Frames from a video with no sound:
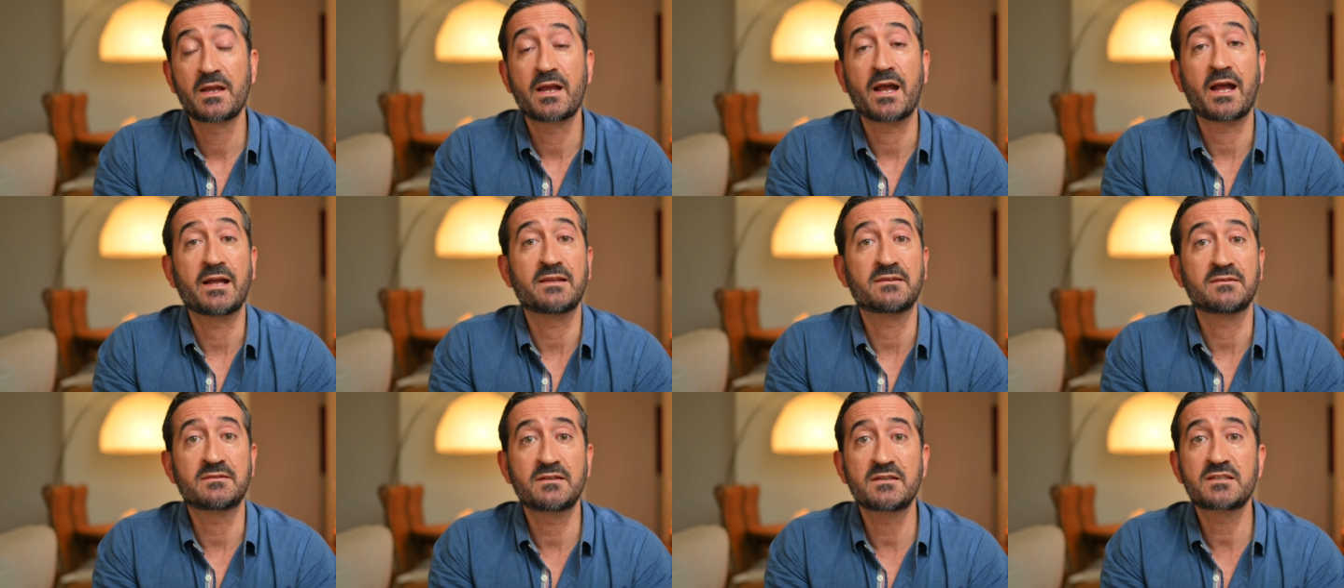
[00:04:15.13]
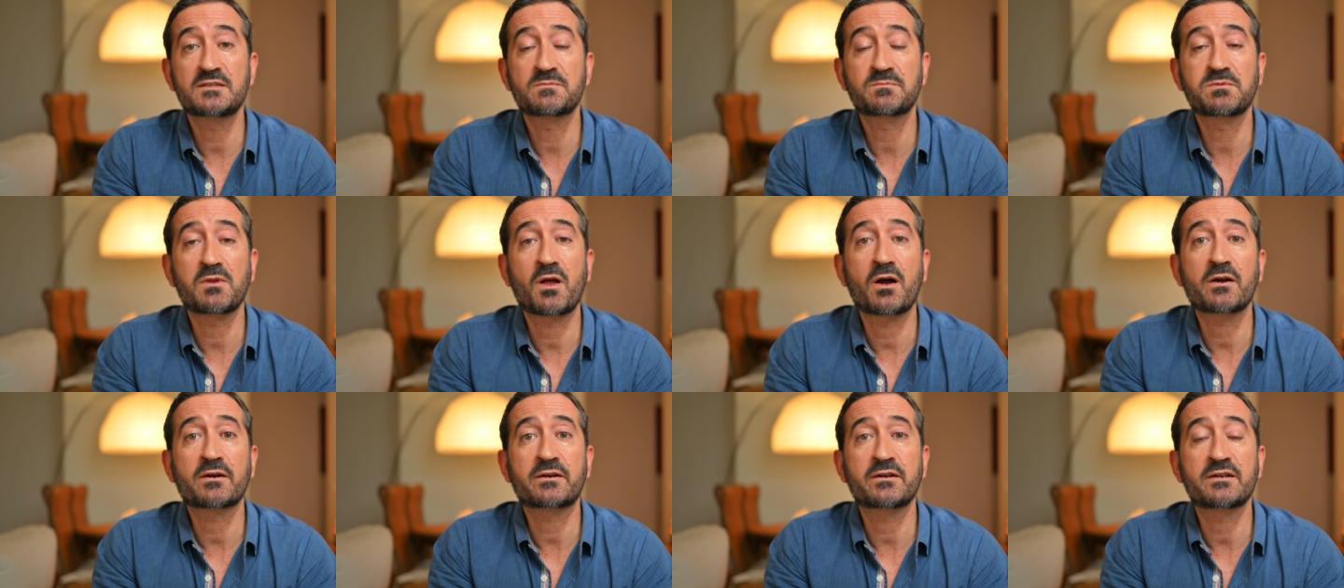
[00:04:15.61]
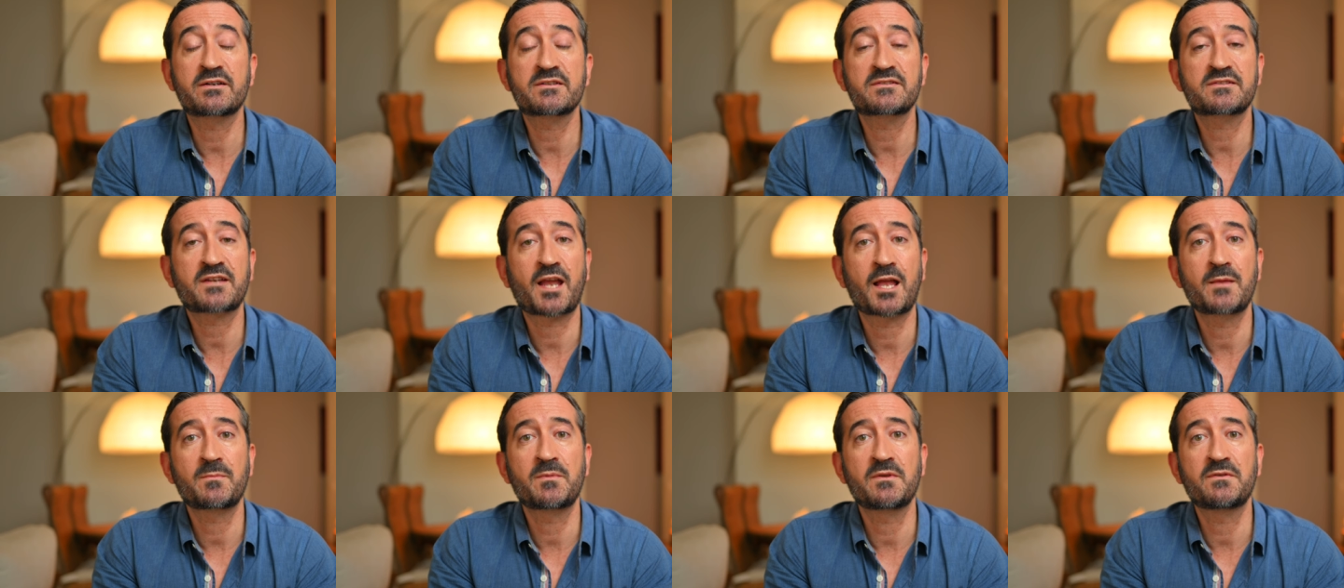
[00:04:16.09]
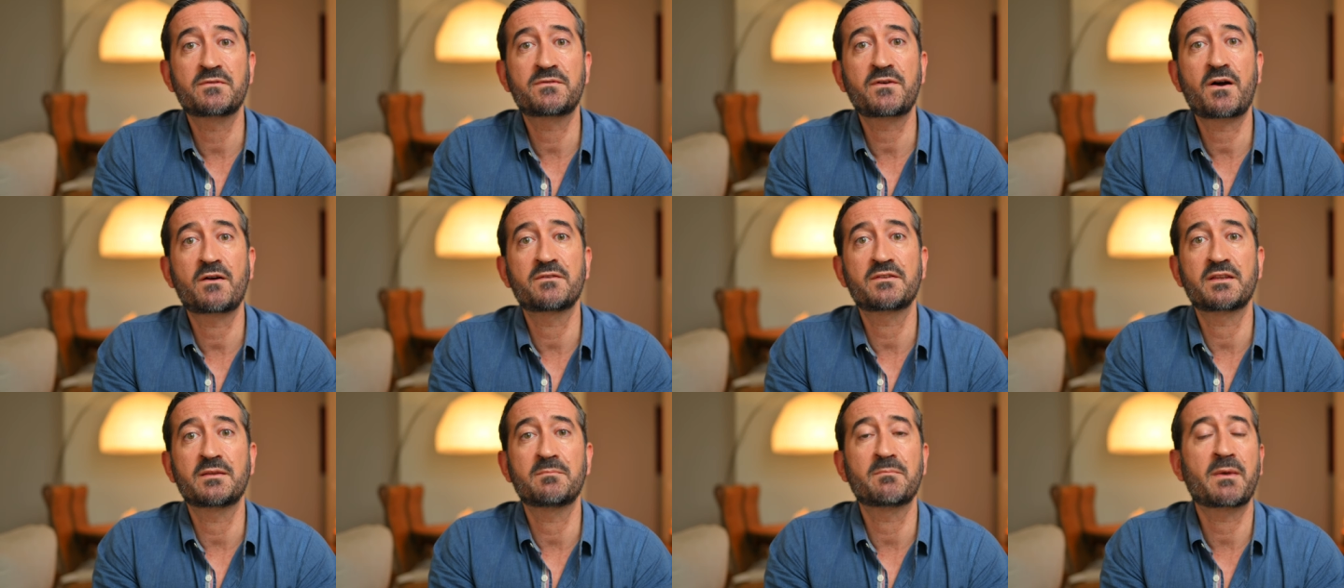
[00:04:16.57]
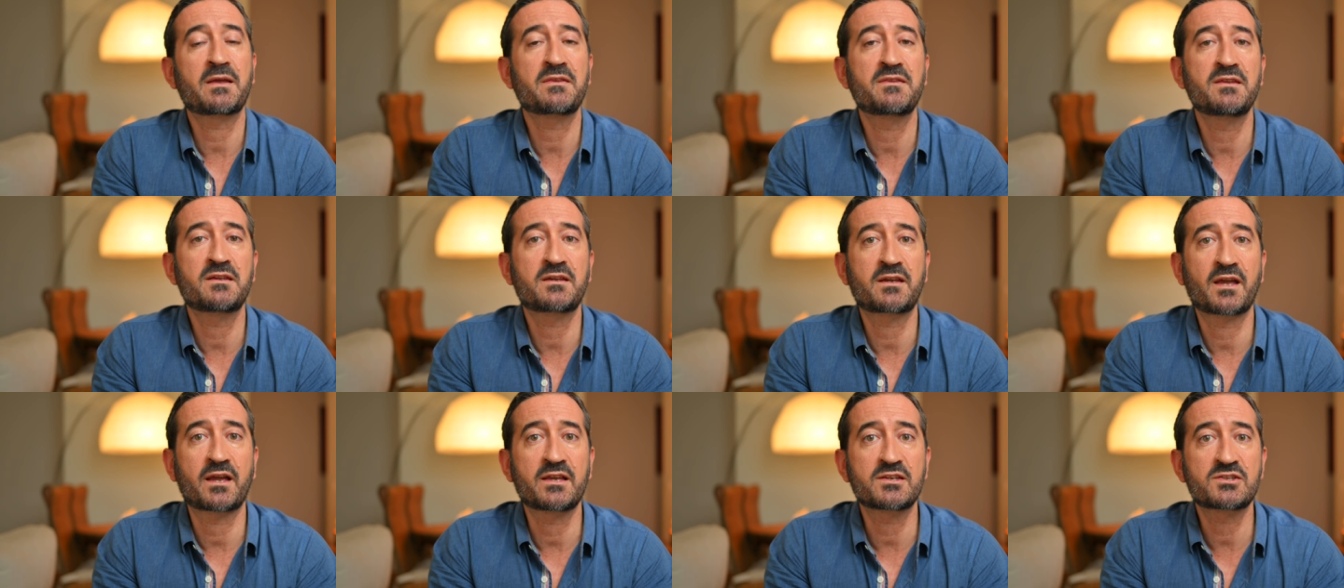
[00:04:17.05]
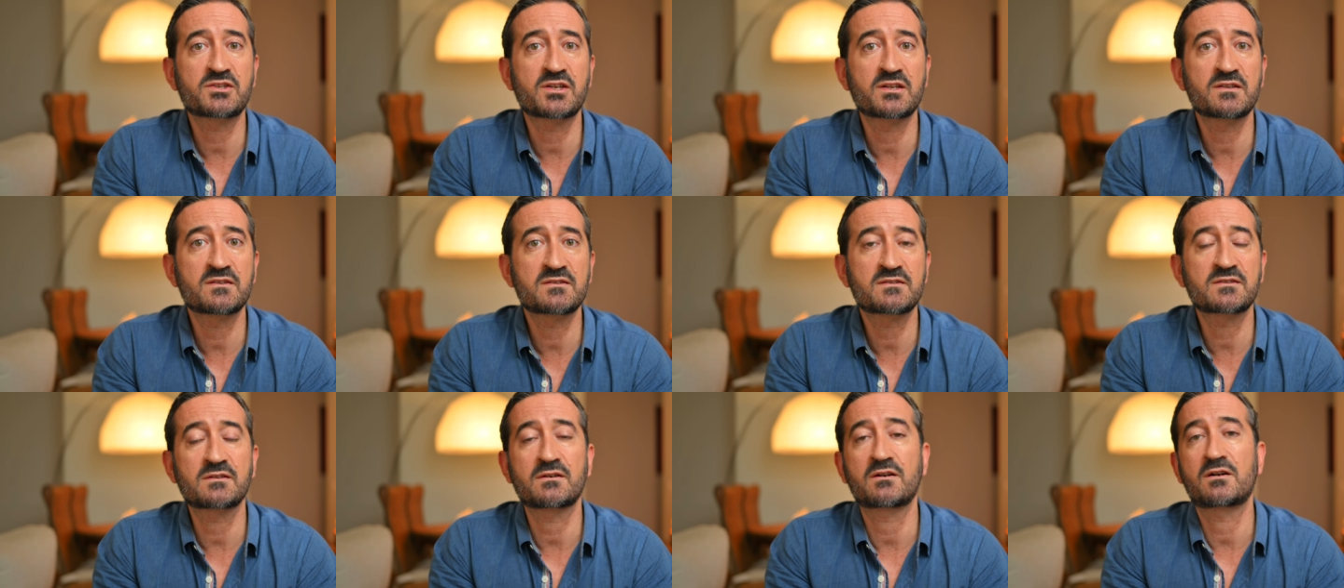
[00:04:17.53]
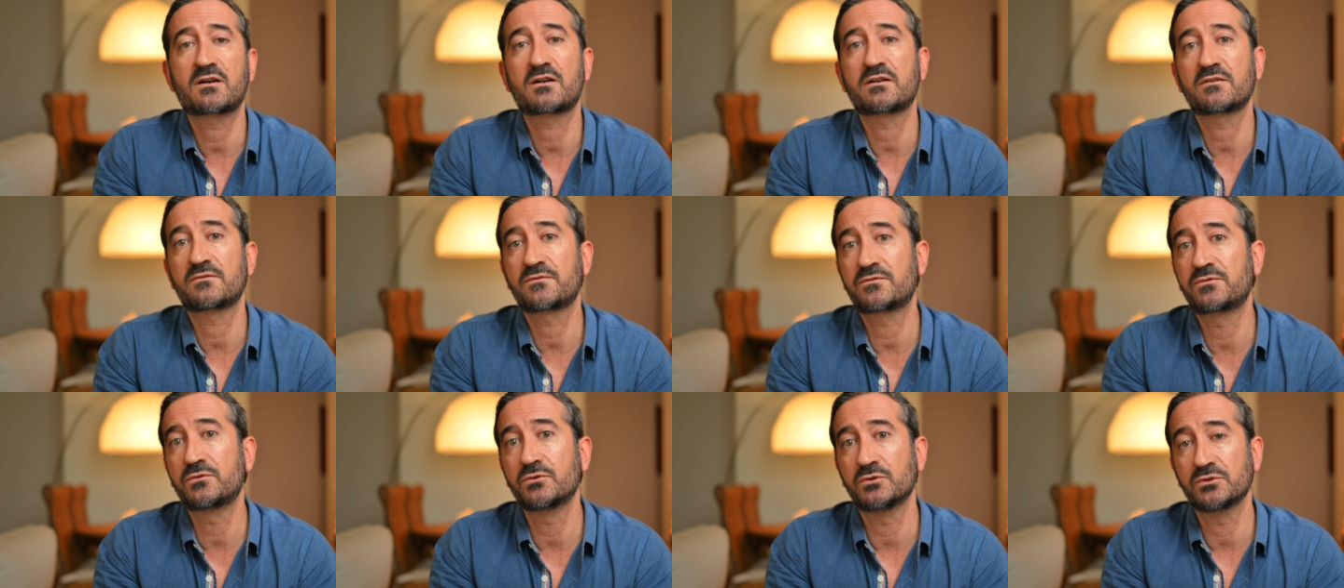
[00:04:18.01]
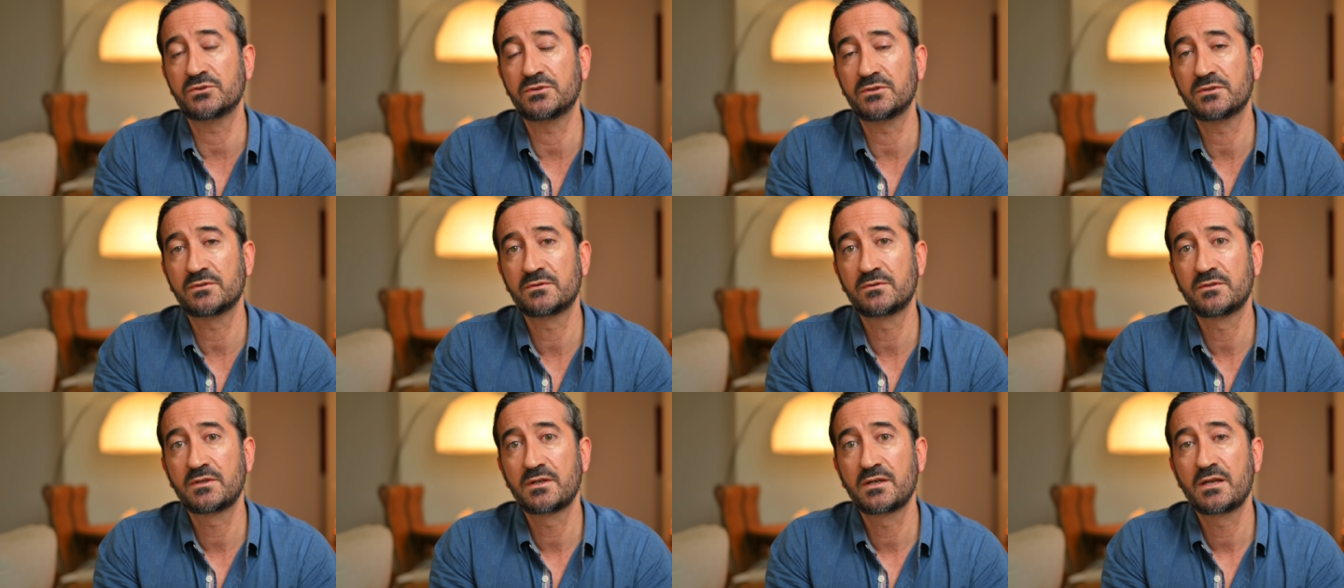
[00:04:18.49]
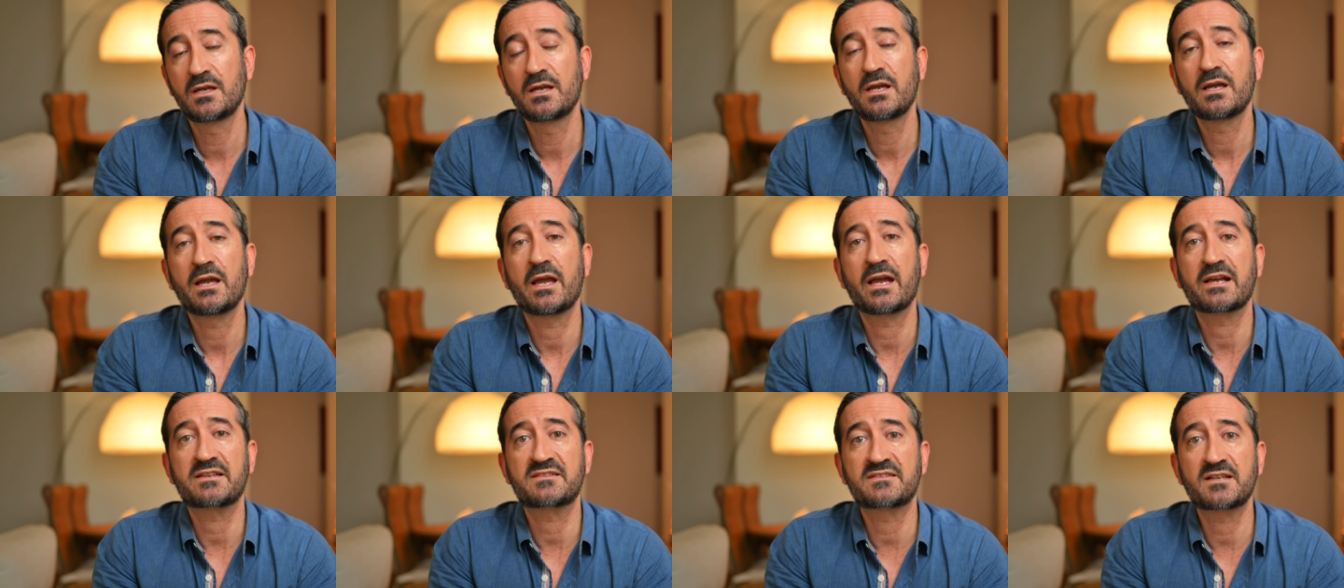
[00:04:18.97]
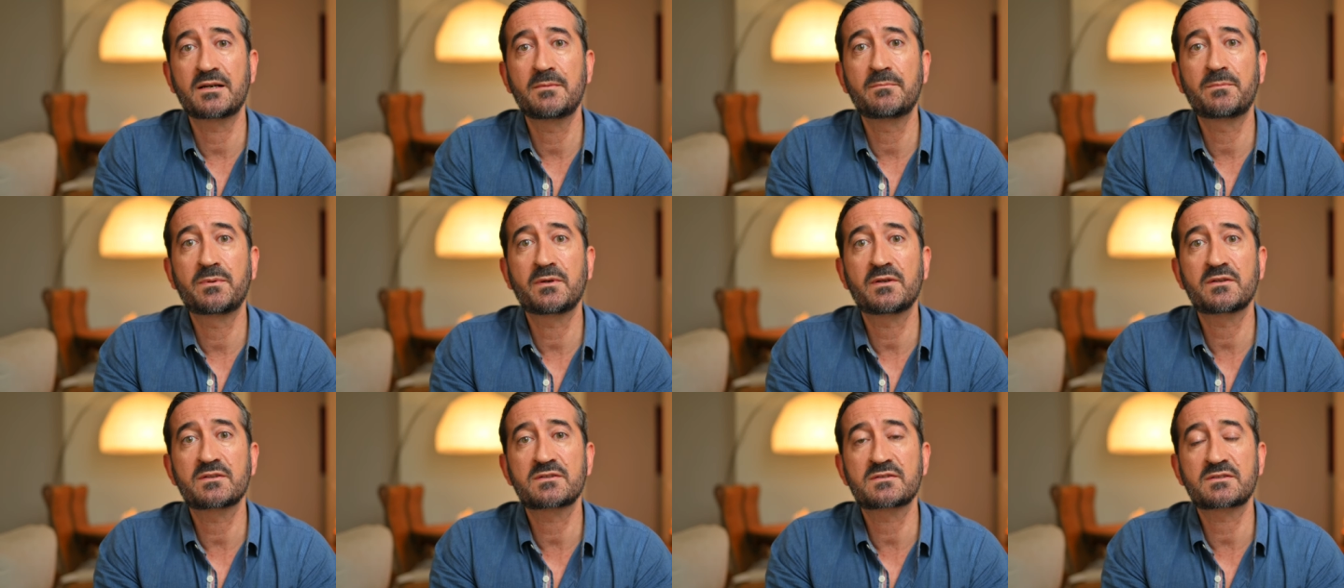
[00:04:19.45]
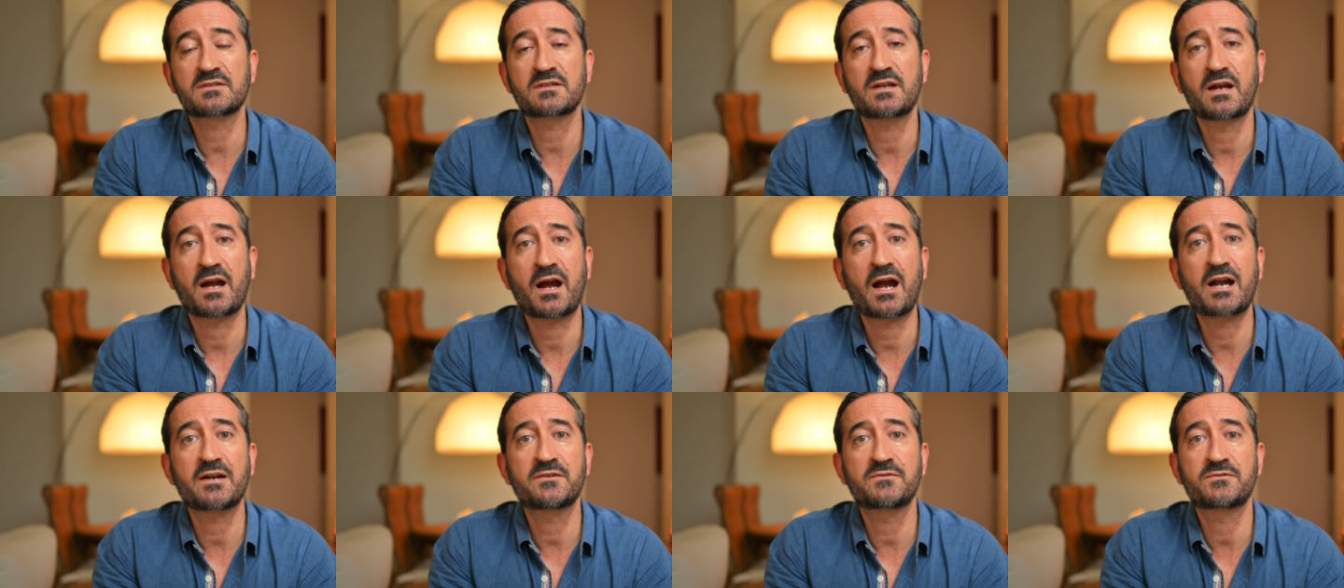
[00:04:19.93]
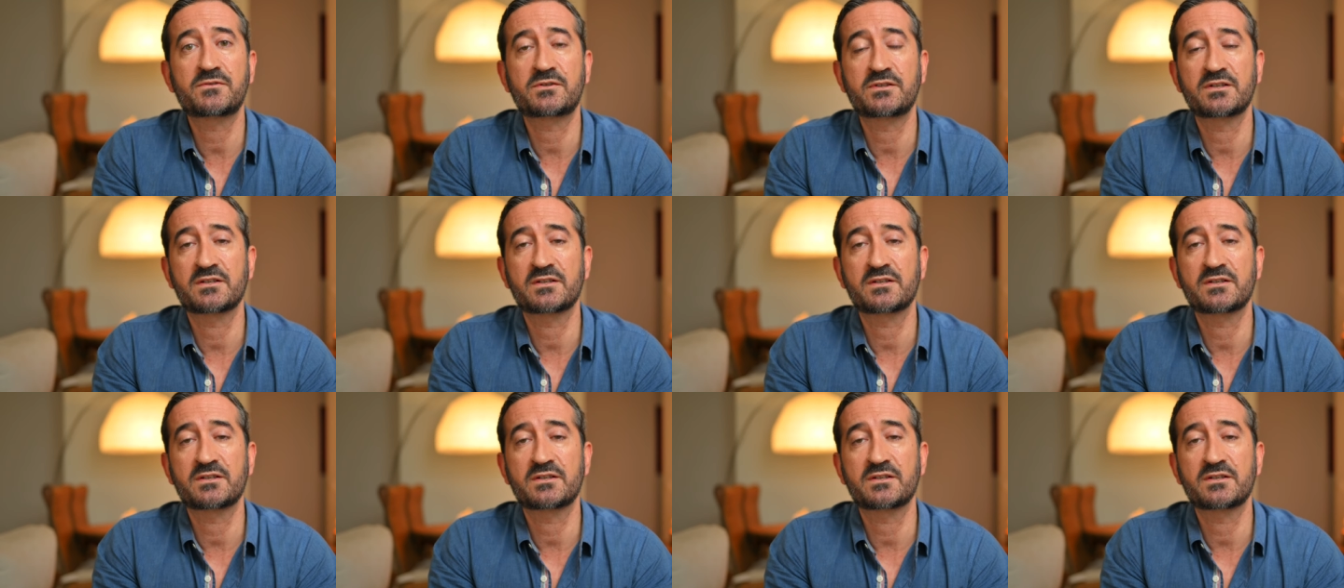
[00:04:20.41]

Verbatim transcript: And these blockers can be found in medications or food. Examples are